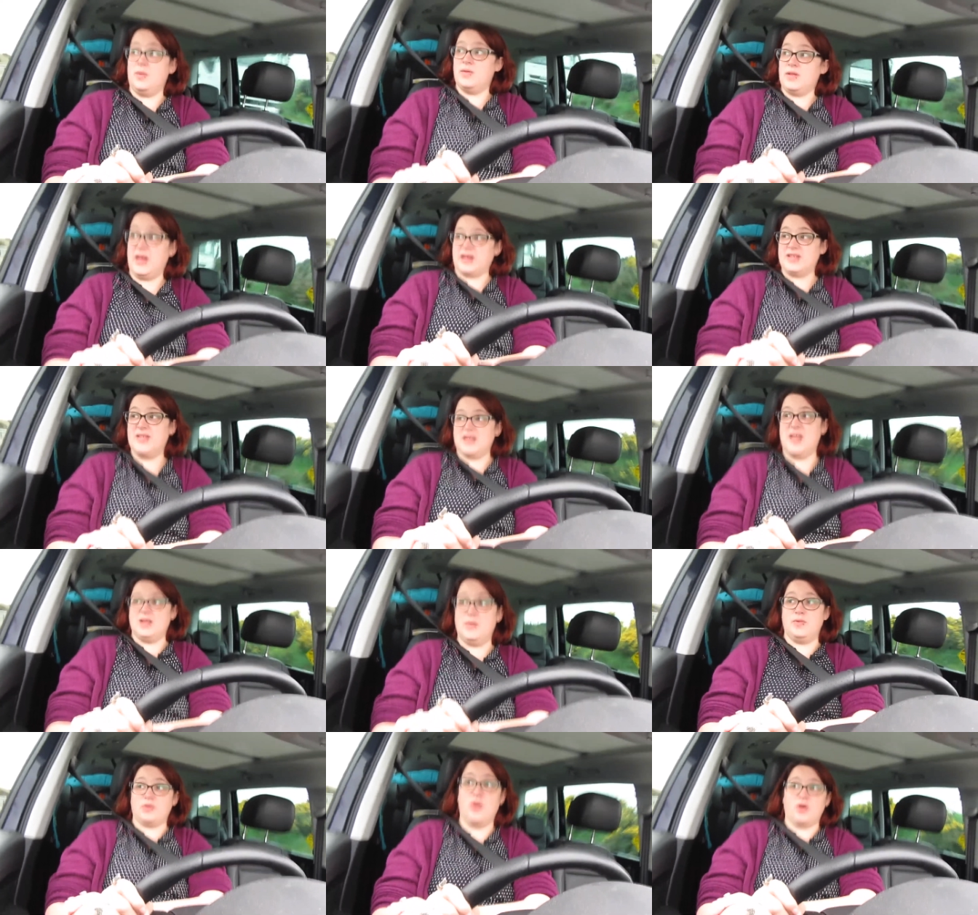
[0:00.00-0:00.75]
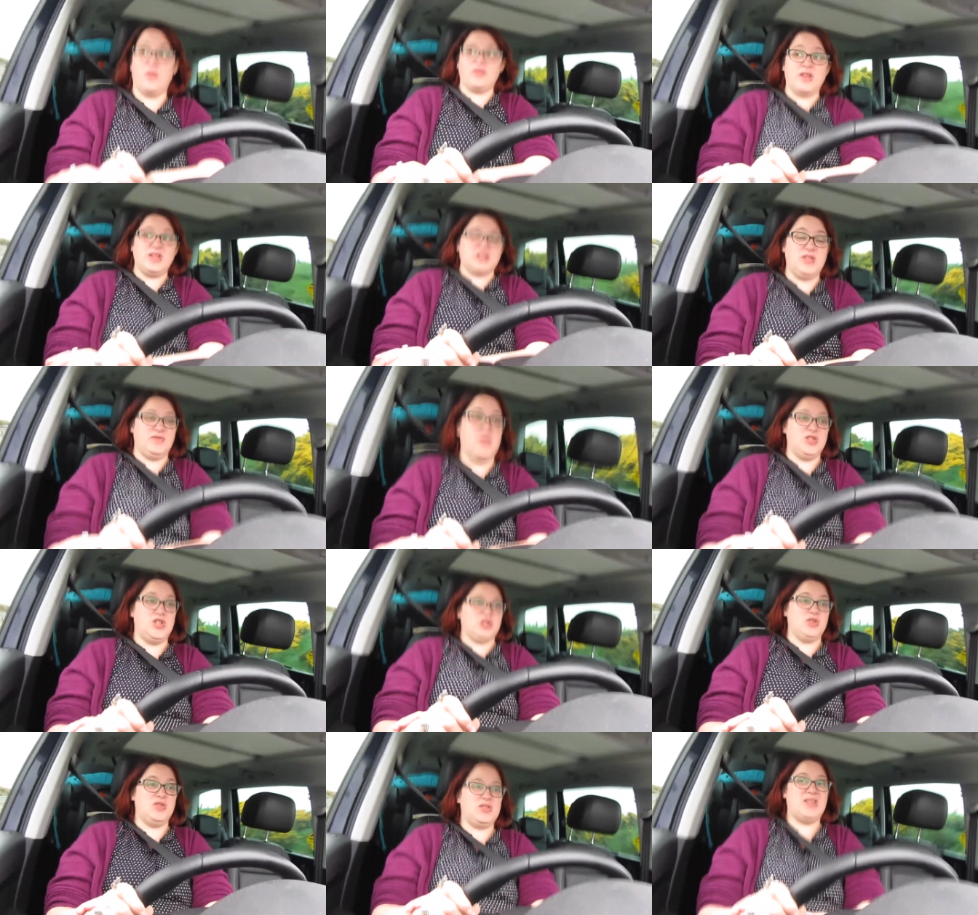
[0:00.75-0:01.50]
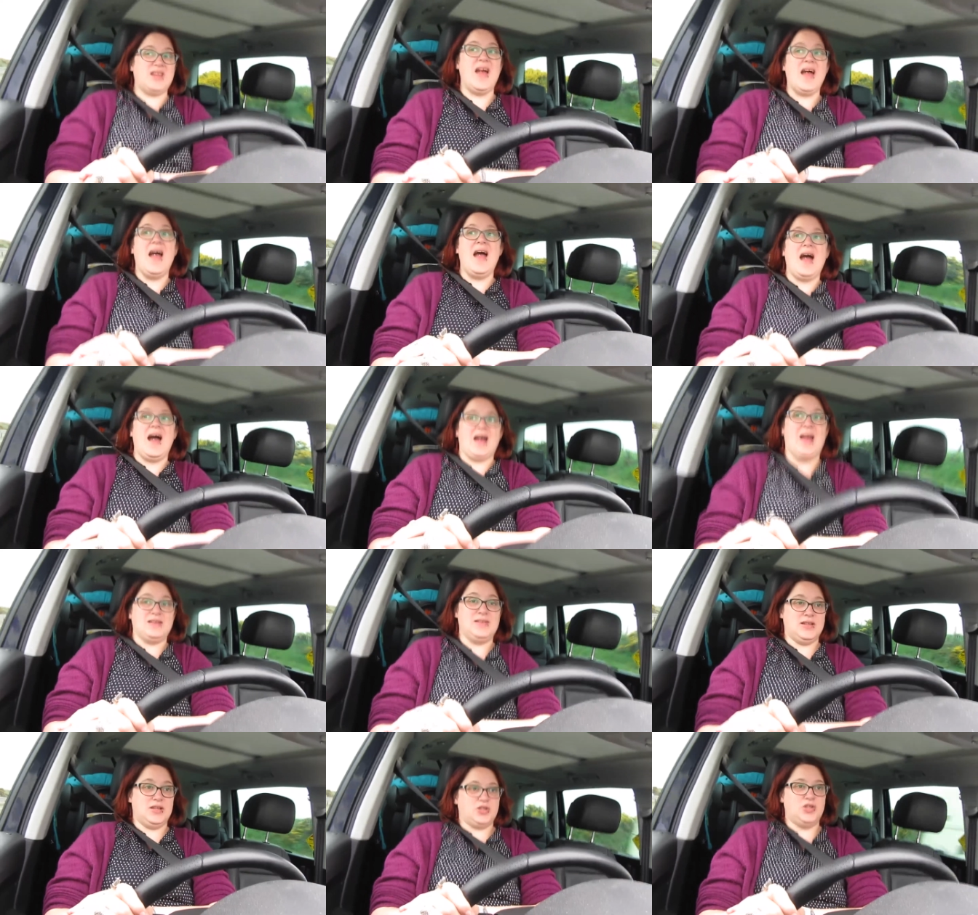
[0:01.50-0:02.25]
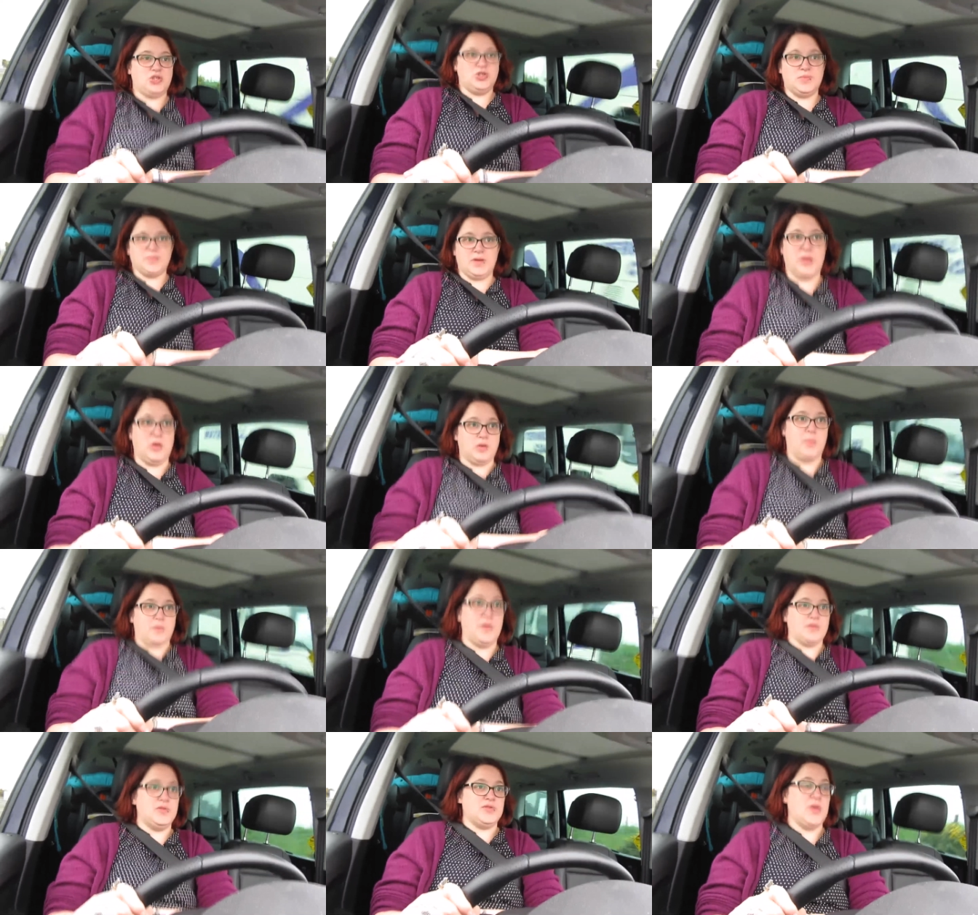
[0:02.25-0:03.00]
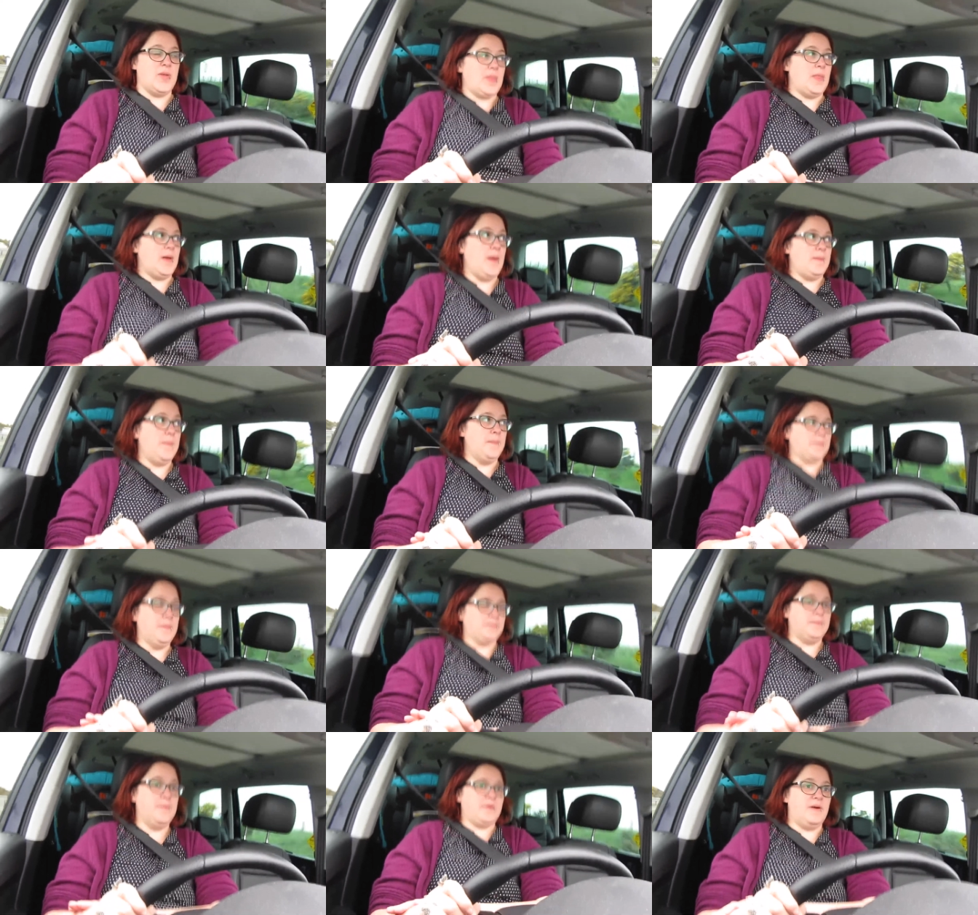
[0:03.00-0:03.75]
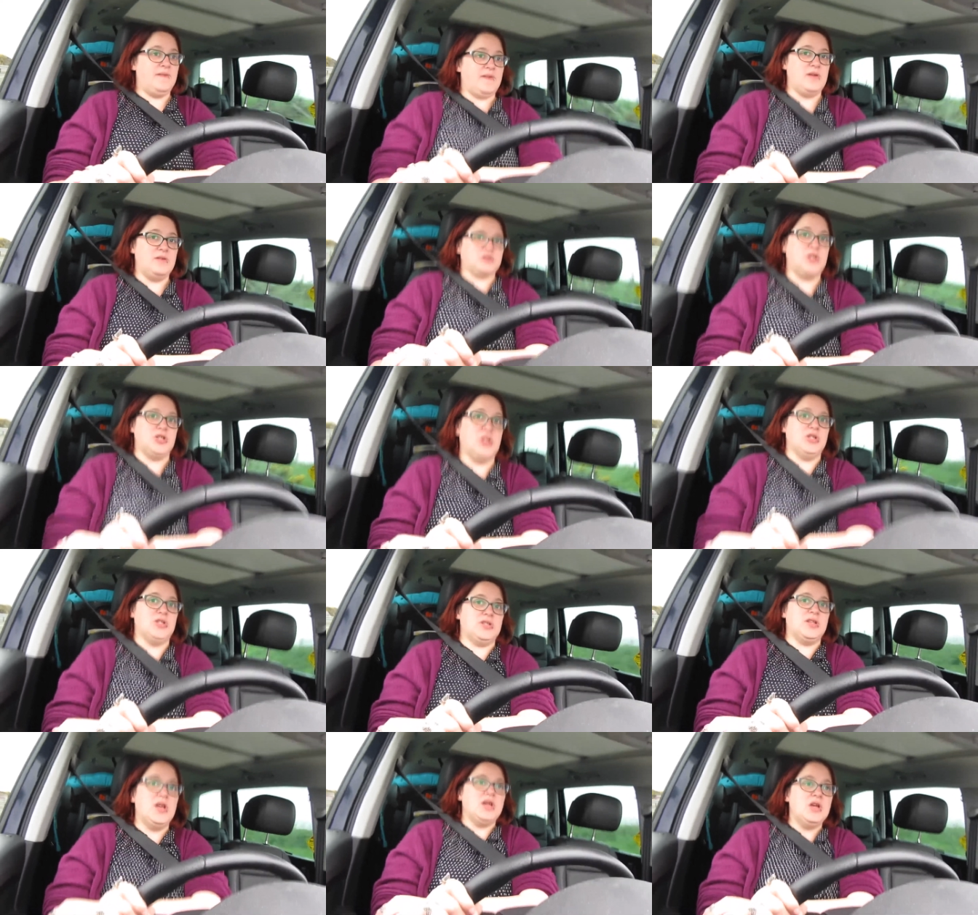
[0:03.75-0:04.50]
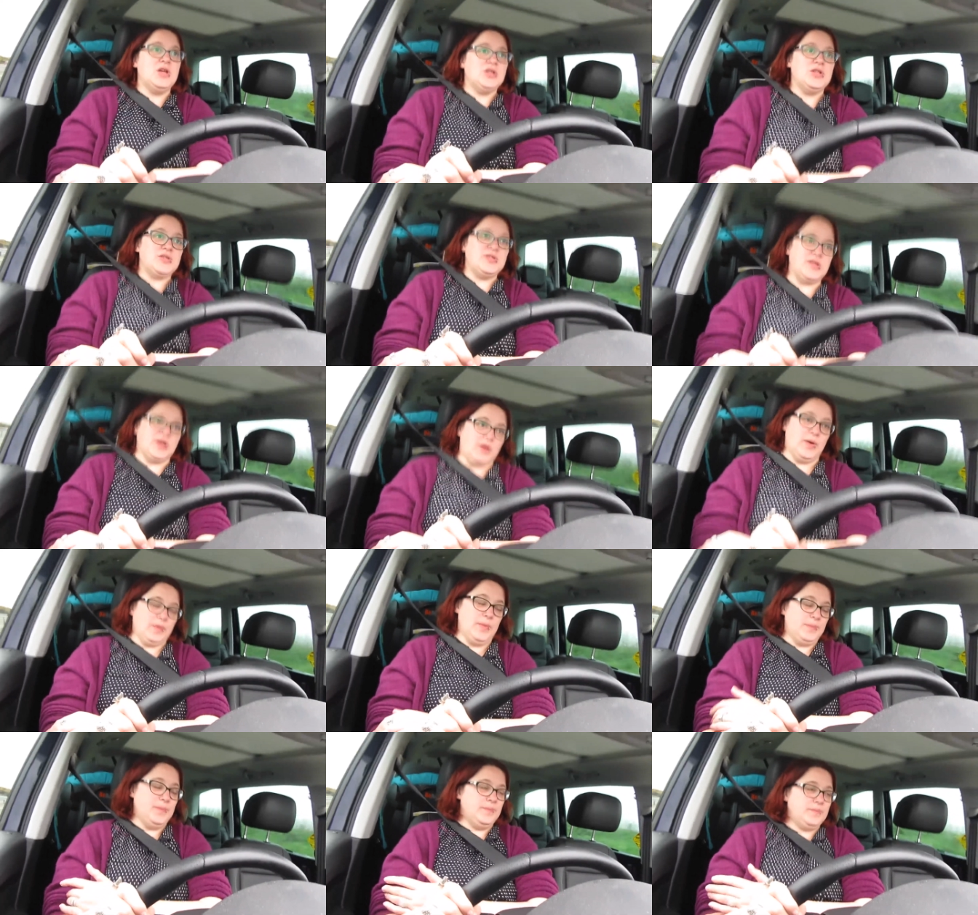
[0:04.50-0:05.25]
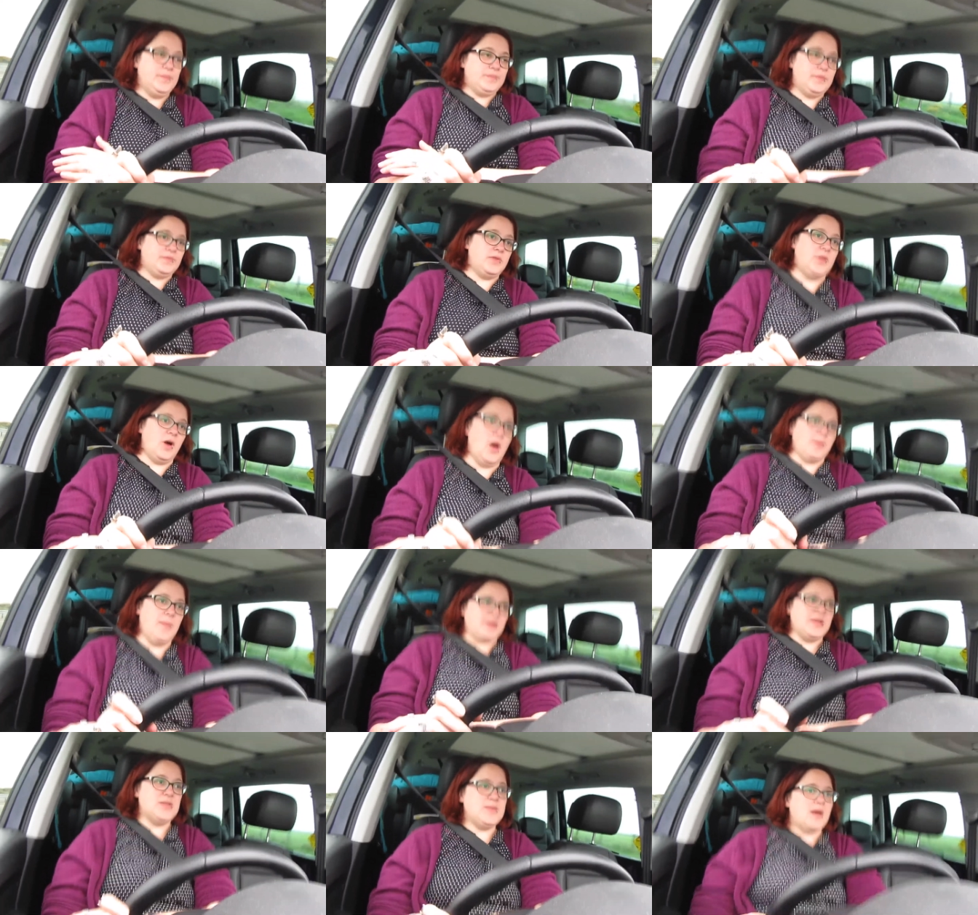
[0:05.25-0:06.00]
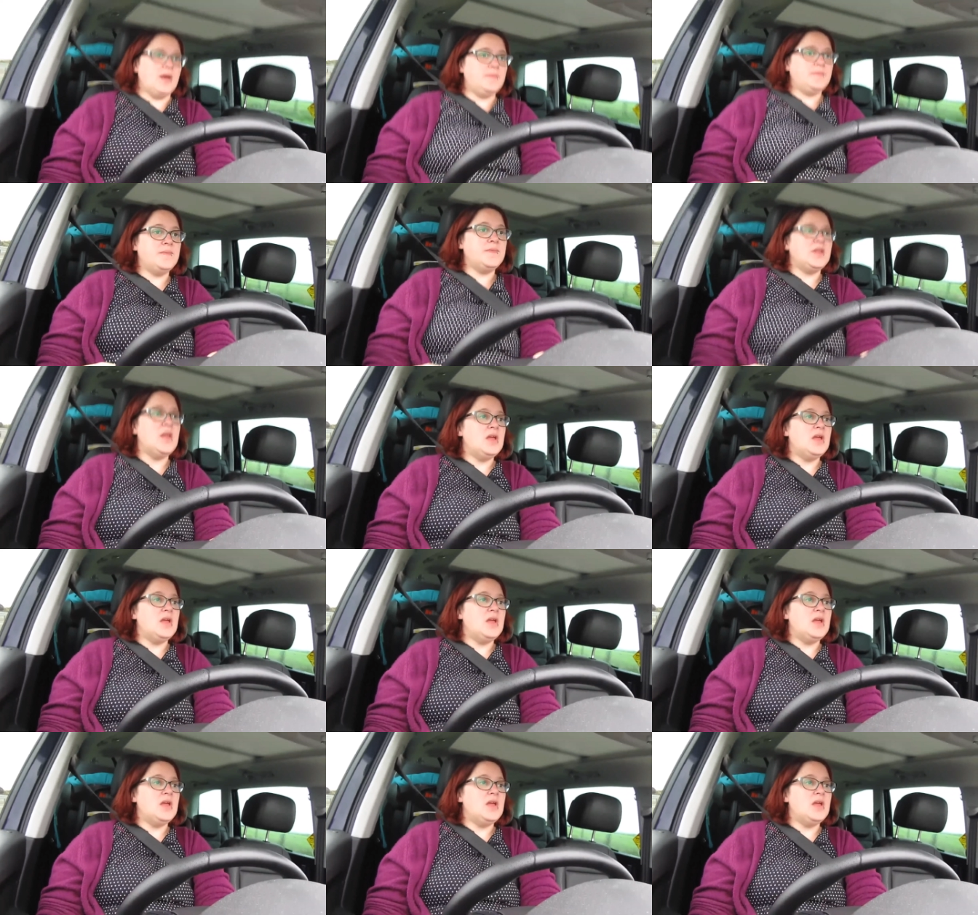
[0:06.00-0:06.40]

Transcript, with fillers: like I say, they were already reduced, and I could use my coupons on them, my vouchers. So thought I might as well.